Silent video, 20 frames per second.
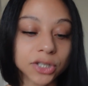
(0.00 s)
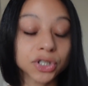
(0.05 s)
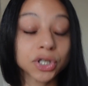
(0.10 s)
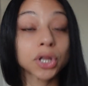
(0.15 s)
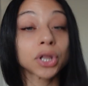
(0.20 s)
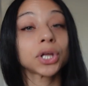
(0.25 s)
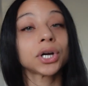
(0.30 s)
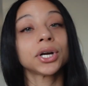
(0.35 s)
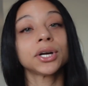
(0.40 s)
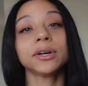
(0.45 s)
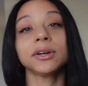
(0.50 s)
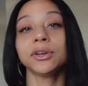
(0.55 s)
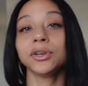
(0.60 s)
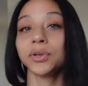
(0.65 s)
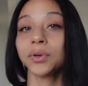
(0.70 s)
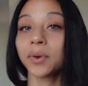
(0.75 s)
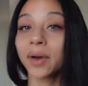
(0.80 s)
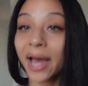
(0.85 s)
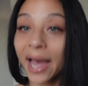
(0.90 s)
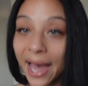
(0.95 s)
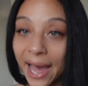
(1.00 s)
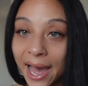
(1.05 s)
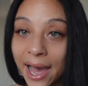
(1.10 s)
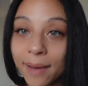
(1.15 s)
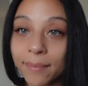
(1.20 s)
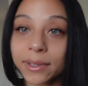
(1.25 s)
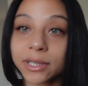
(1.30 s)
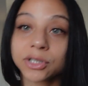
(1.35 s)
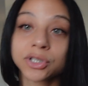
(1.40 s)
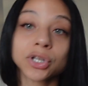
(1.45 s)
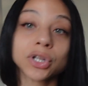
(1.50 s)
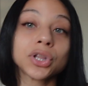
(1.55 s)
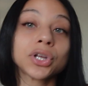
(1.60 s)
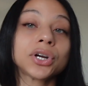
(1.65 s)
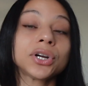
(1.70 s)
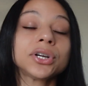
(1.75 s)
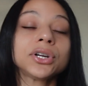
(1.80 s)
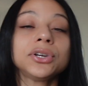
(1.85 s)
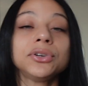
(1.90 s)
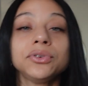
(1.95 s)
to learn a new habit, to
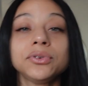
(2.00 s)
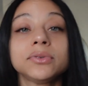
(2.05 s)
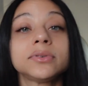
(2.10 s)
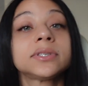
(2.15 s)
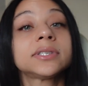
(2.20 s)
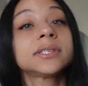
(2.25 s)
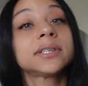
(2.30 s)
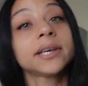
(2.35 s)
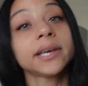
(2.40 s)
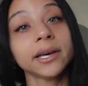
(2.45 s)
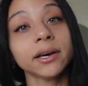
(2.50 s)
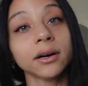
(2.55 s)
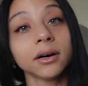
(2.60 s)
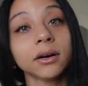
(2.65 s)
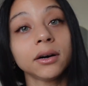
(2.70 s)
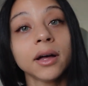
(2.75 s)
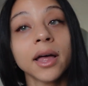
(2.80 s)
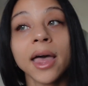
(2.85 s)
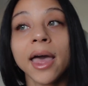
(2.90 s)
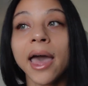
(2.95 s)
learn a new skill.